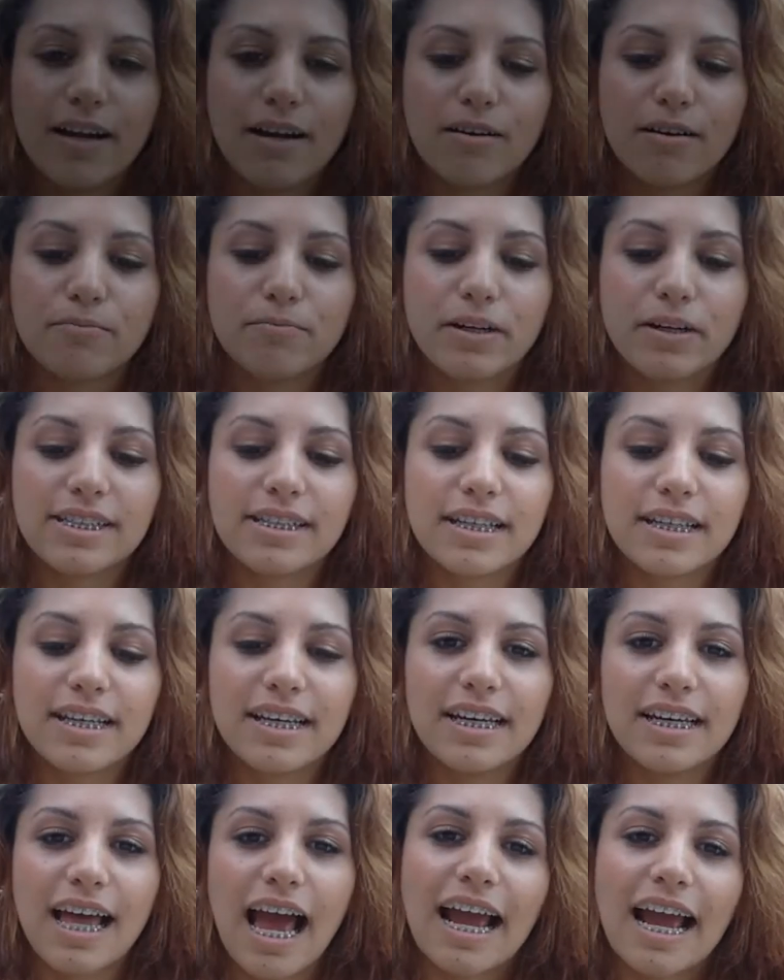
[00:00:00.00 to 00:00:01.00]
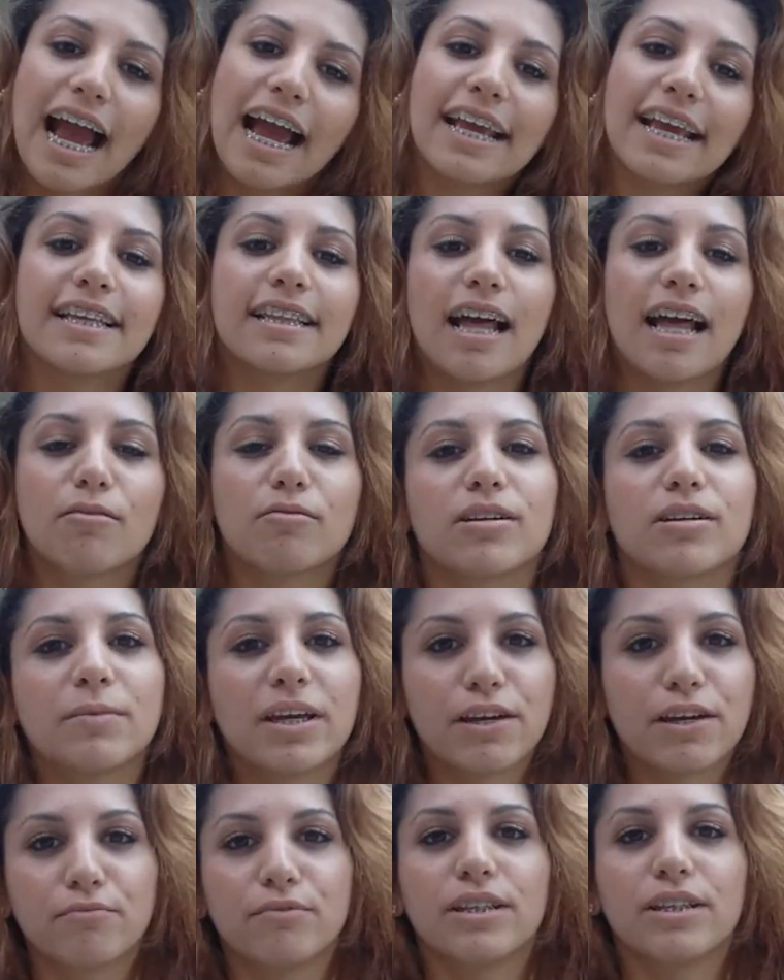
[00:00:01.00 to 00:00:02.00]
Basically, I'm gonna
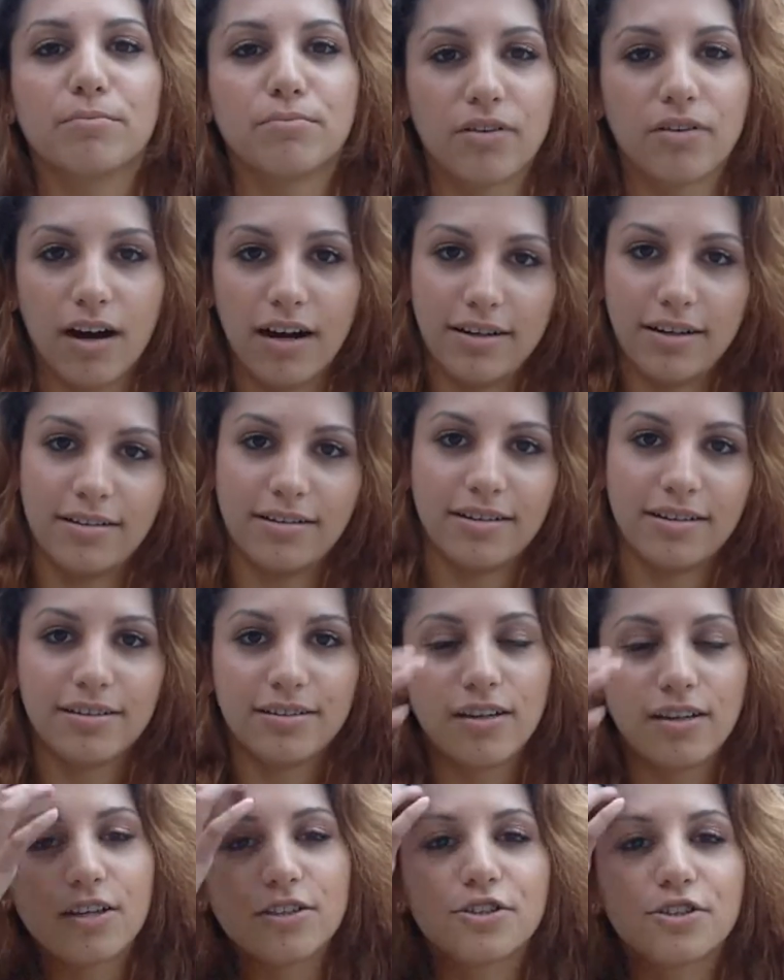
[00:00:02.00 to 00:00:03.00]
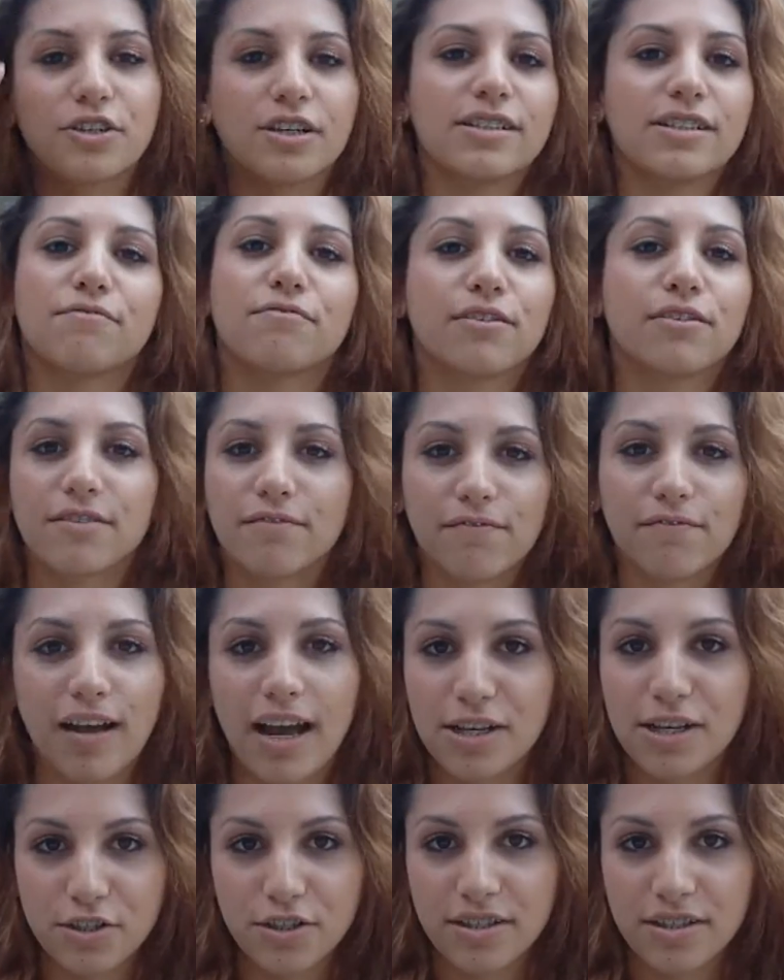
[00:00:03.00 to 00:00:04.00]
make it really broad, not just for
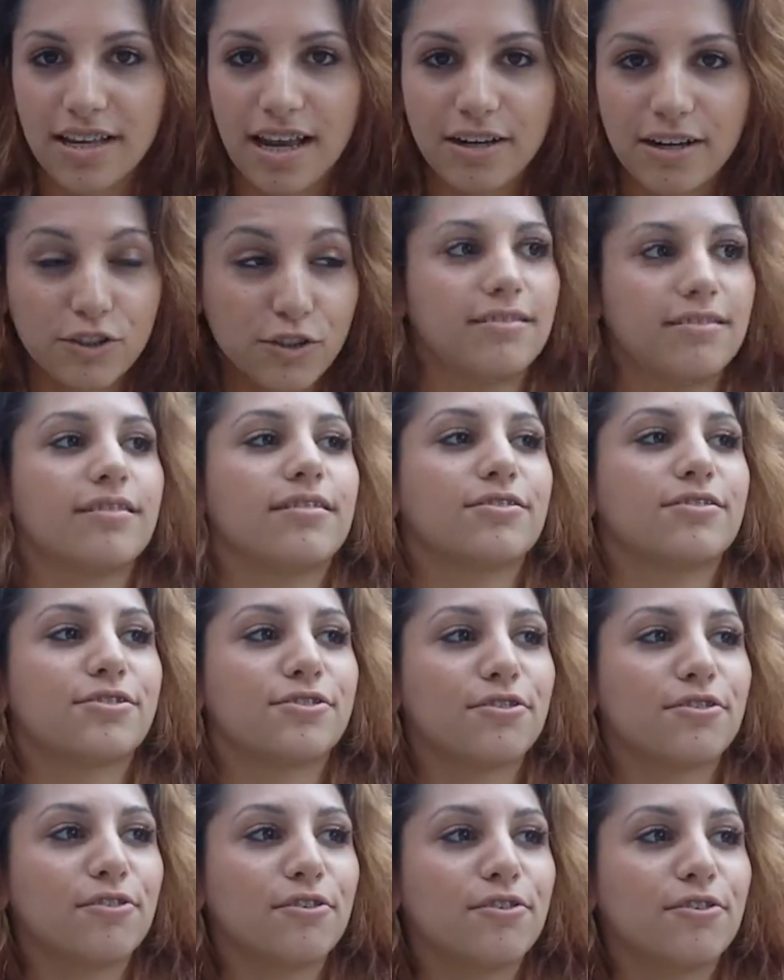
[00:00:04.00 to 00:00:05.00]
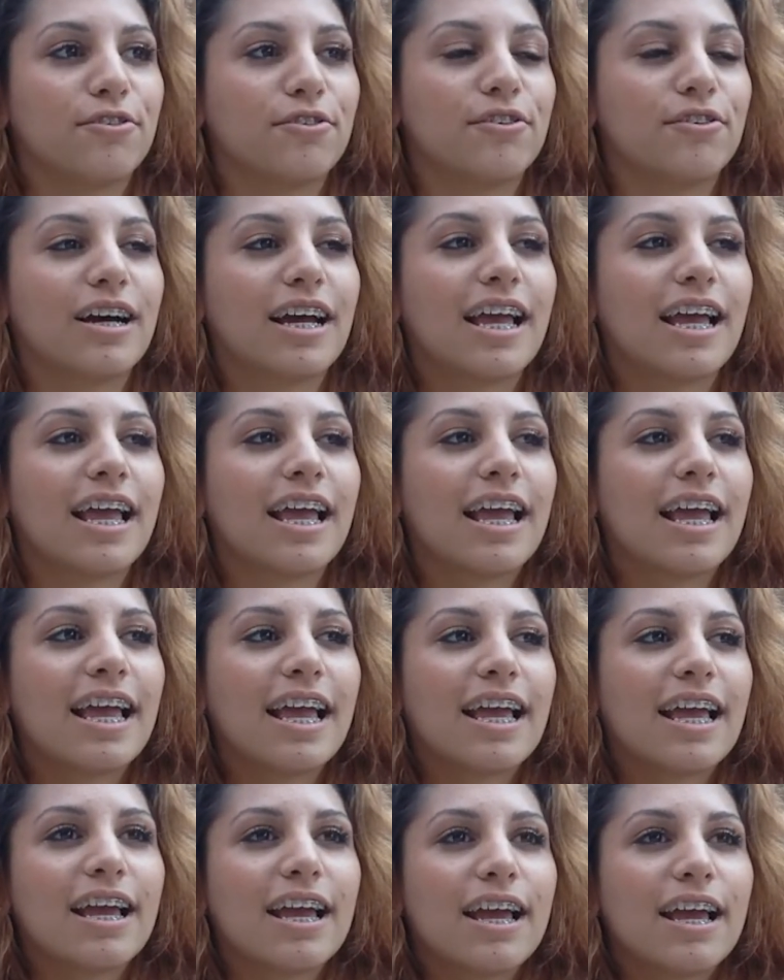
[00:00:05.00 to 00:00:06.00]
fashion designers. So
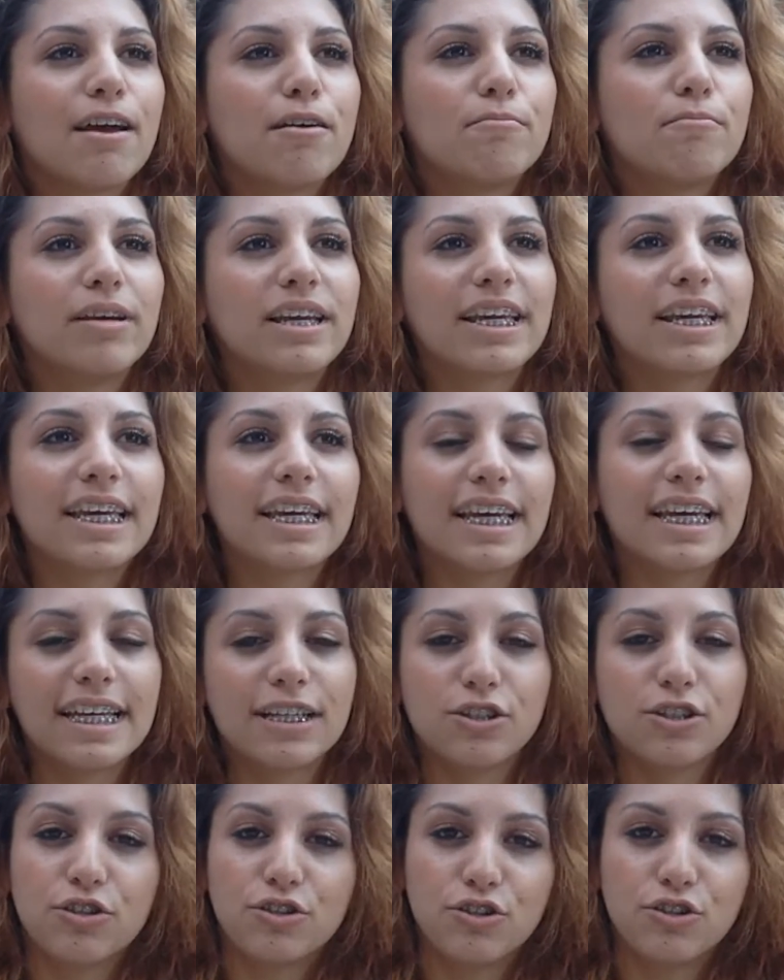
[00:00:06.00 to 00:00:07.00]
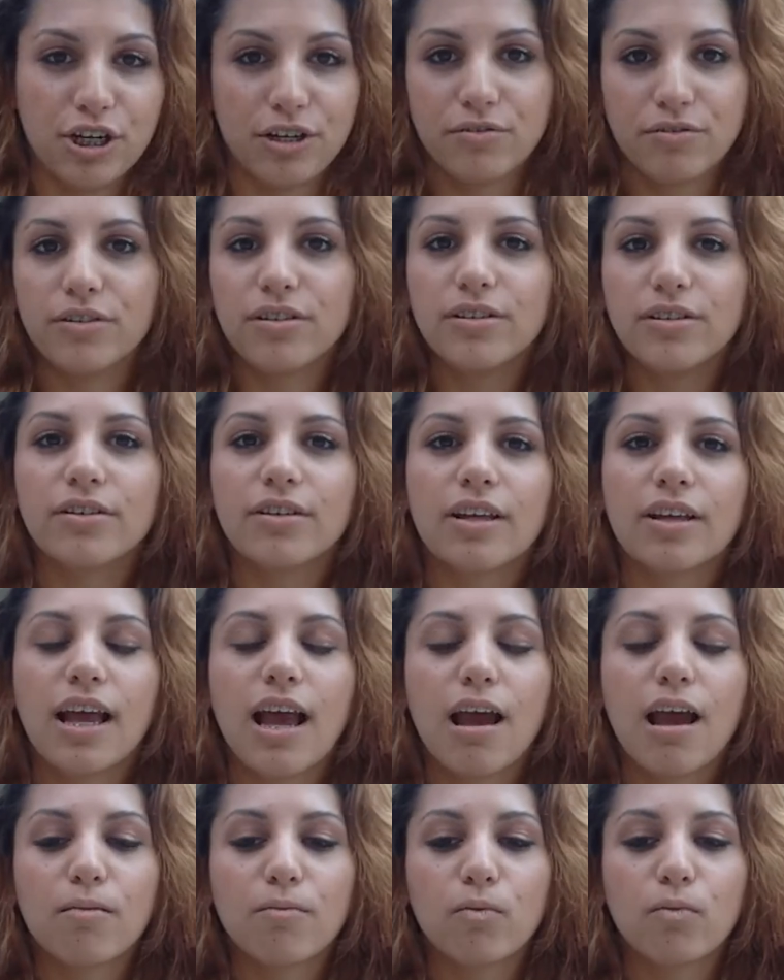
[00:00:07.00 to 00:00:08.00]
making it in general,
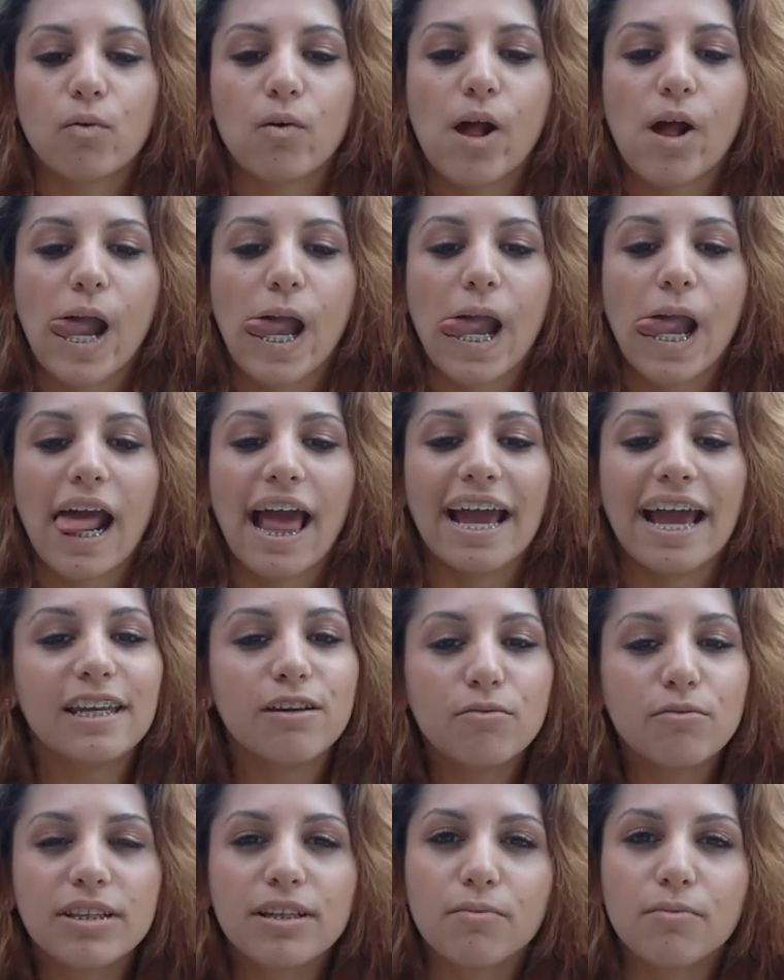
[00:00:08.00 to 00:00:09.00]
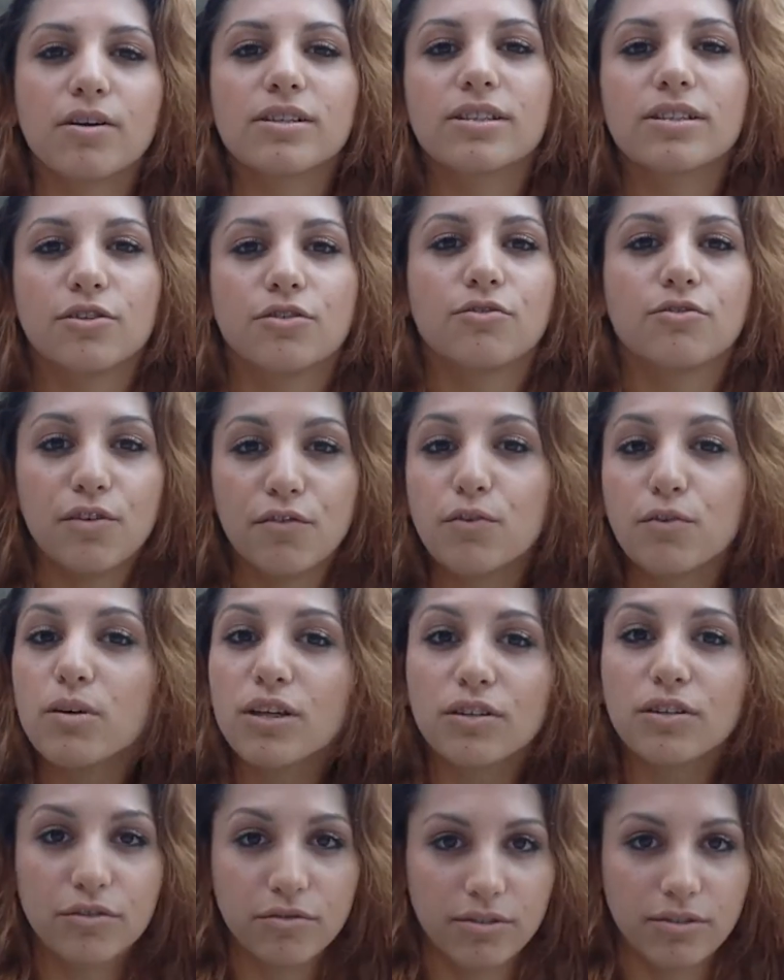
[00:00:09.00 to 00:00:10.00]
anyone that wants to do, if you want
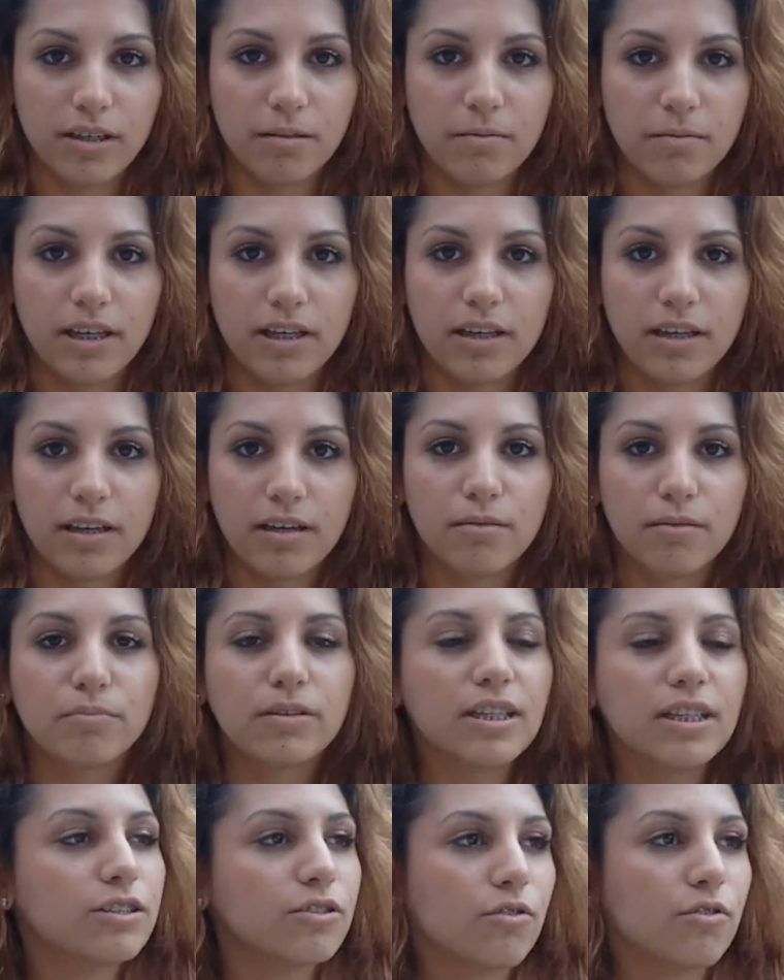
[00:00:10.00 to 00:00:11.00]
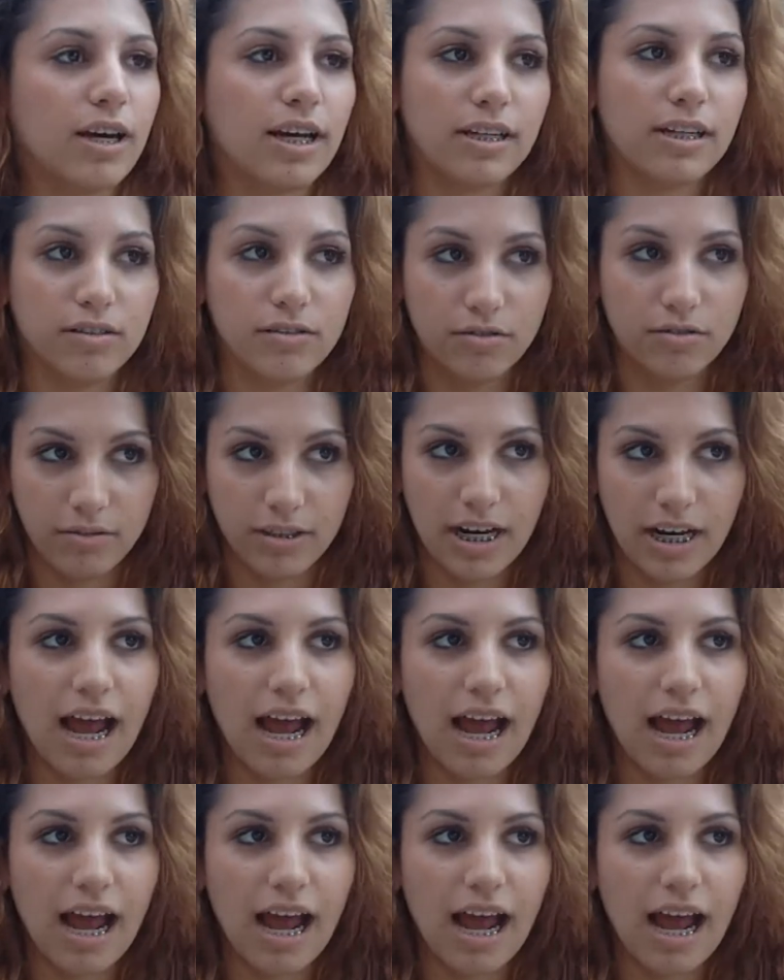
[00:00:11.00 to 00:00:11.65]
to do something, please go ahead and do it.